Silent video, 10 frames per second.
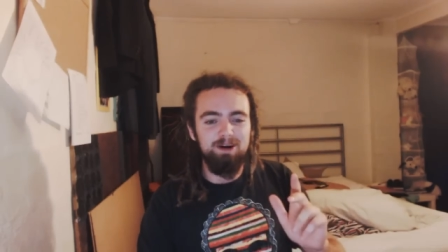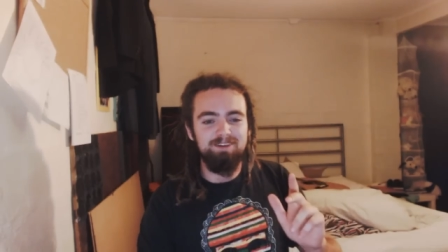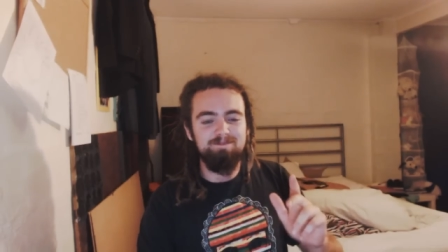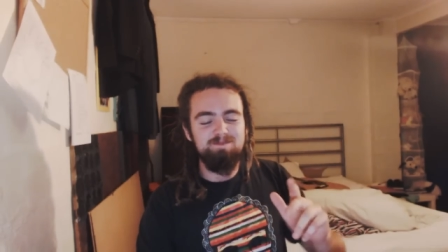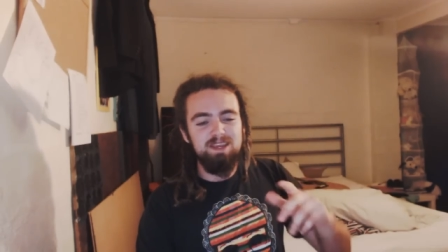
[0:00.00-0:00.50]

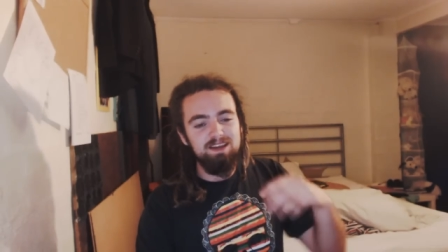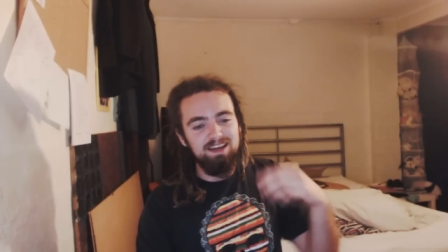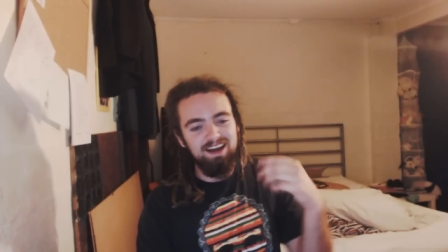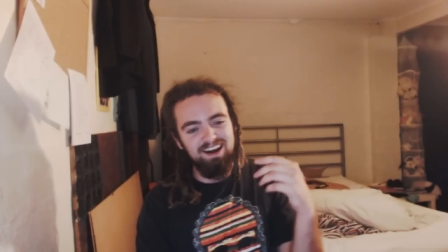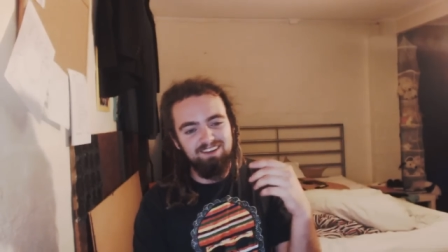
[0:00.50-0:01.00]
But
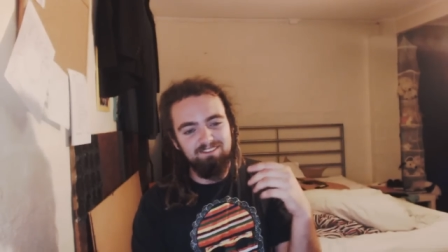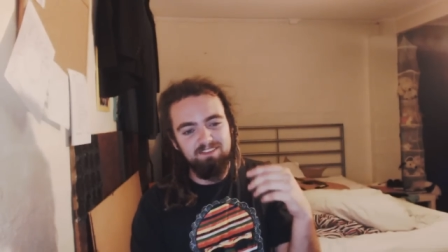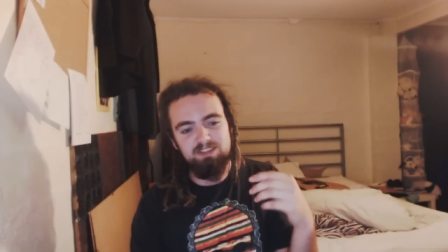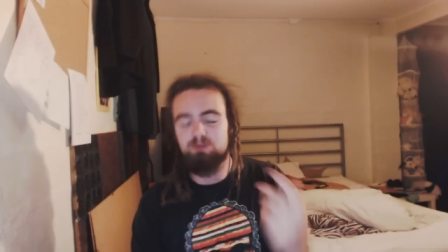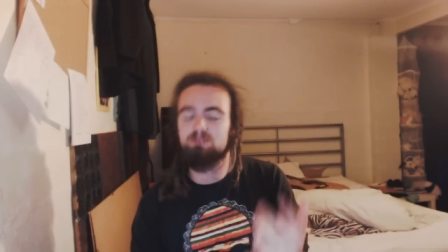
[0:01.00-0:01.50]
Um,
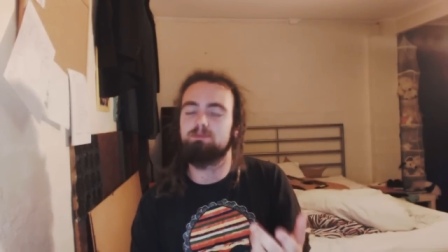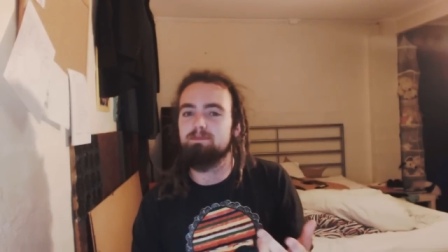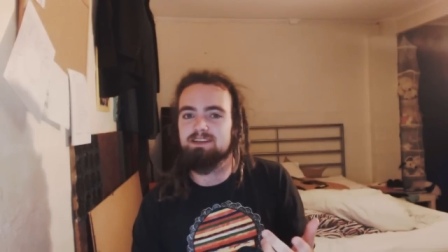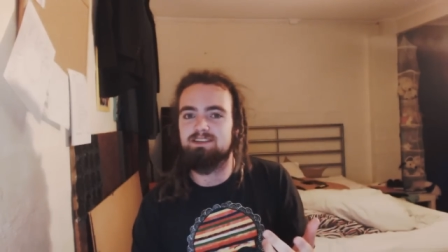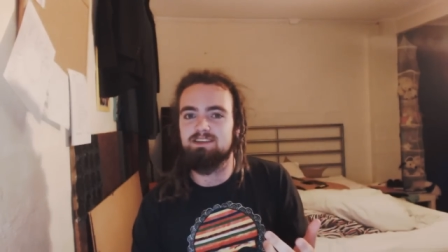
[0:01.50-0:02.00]
they talked
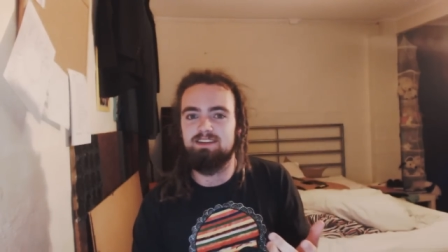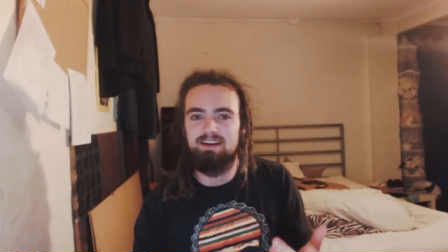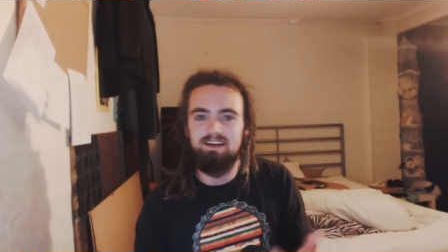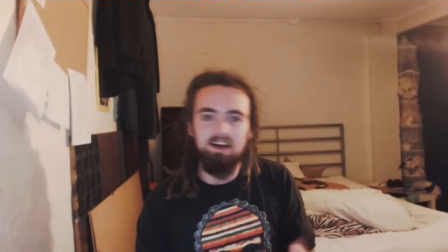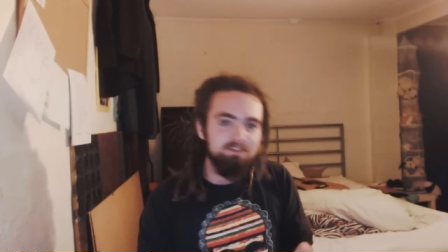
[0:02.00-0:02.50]
about basically
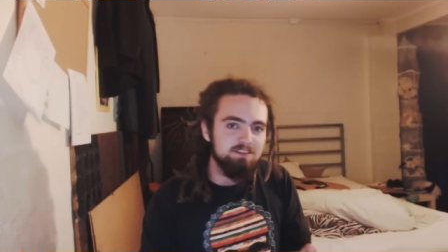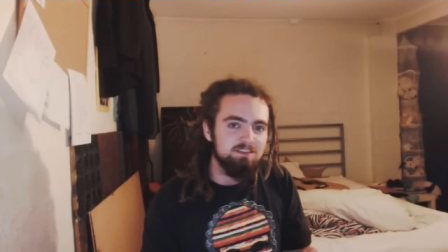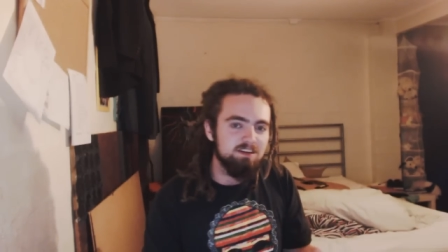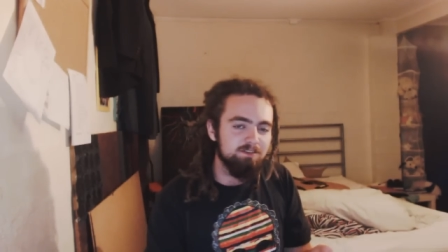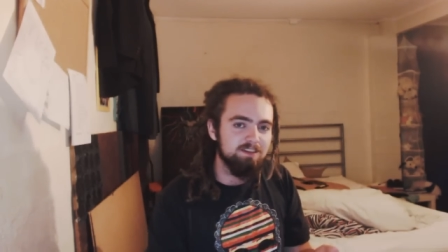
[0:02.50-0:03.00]
their life and
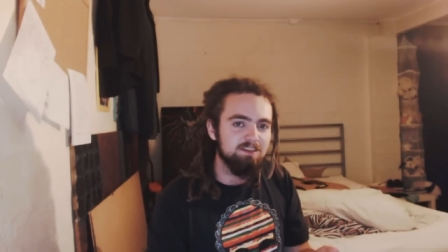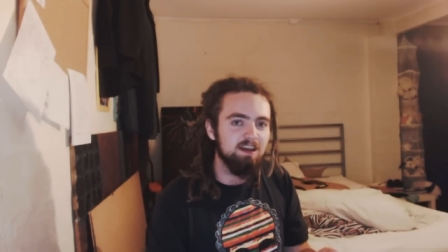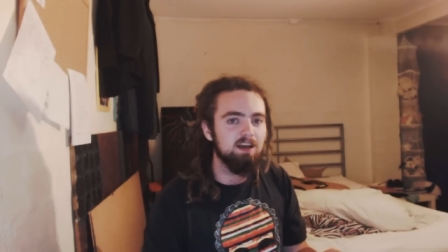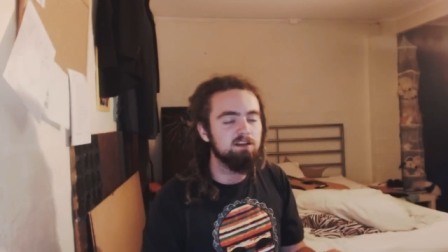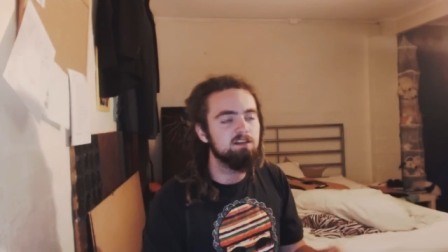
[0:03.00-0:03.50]
stuff like
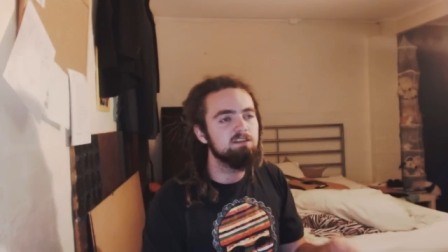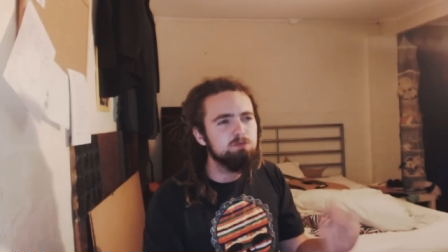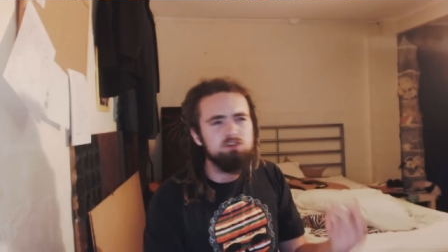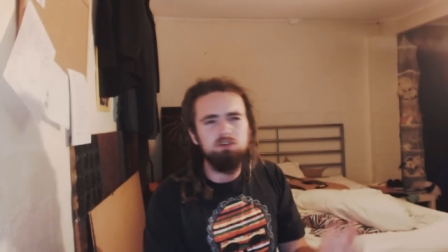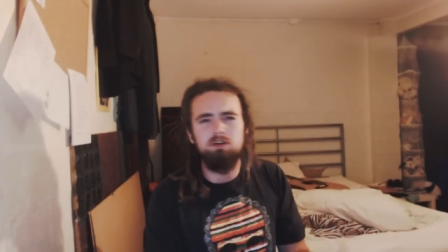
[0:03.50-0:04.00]
that, and this
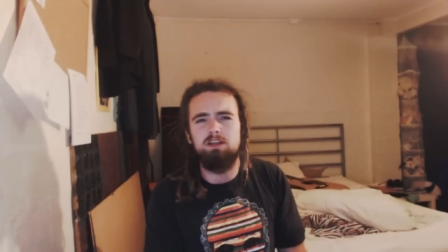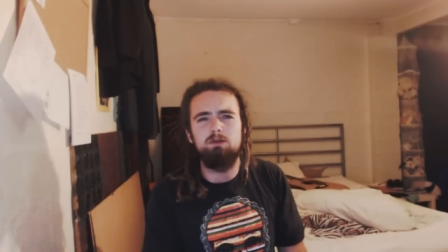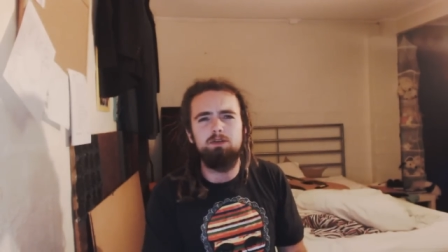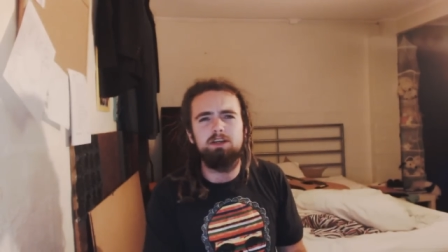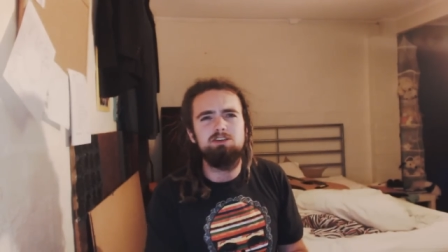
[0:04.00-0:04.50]
was during
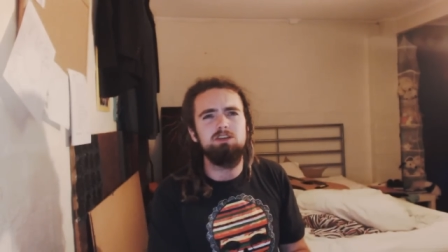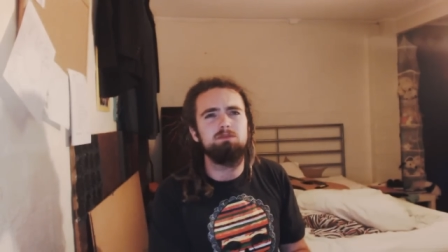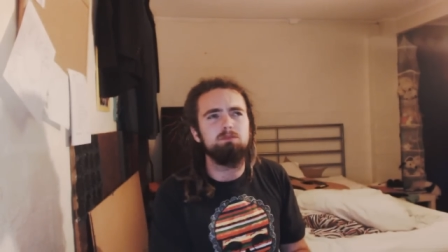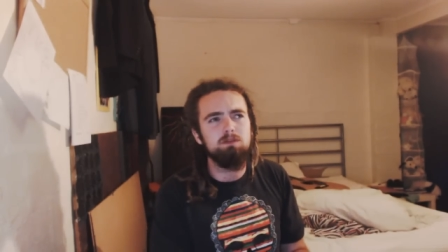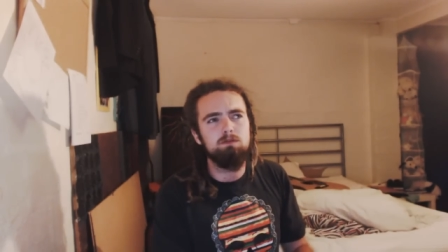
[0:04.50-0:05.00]
that all that
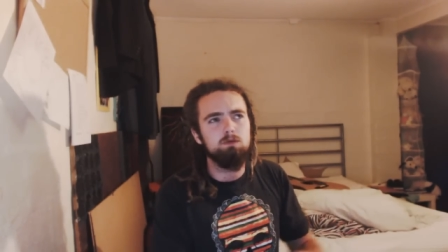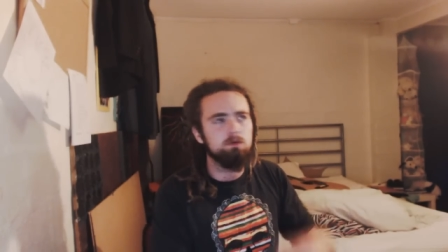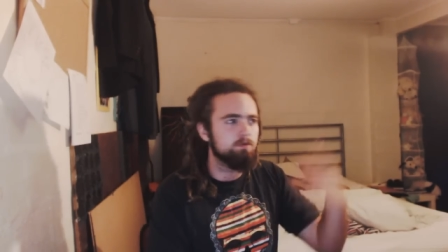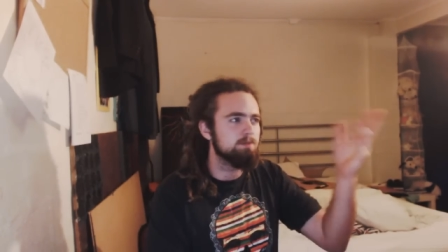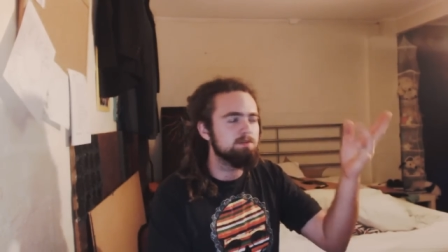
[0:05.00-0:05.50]
shit with
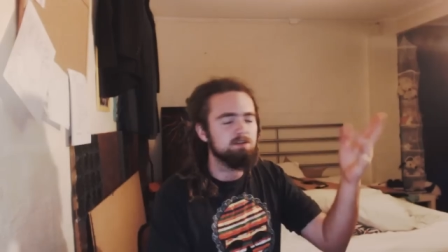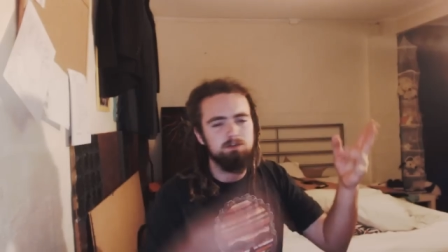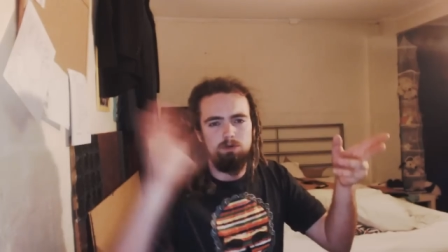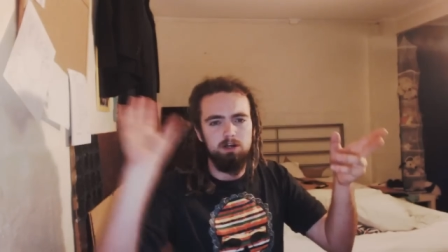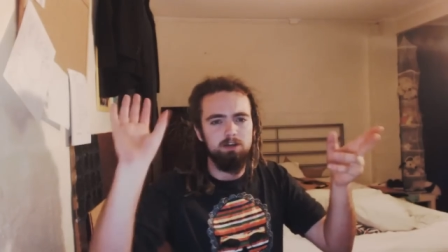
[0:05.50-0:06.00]
Gordon Ramsay and
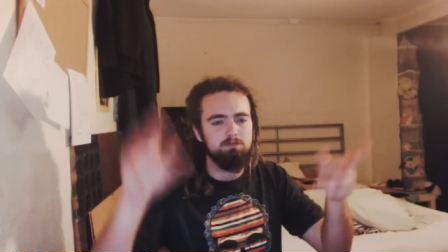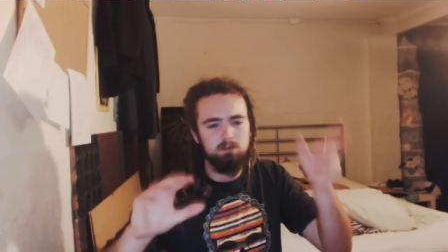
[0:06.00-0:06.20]
his wife.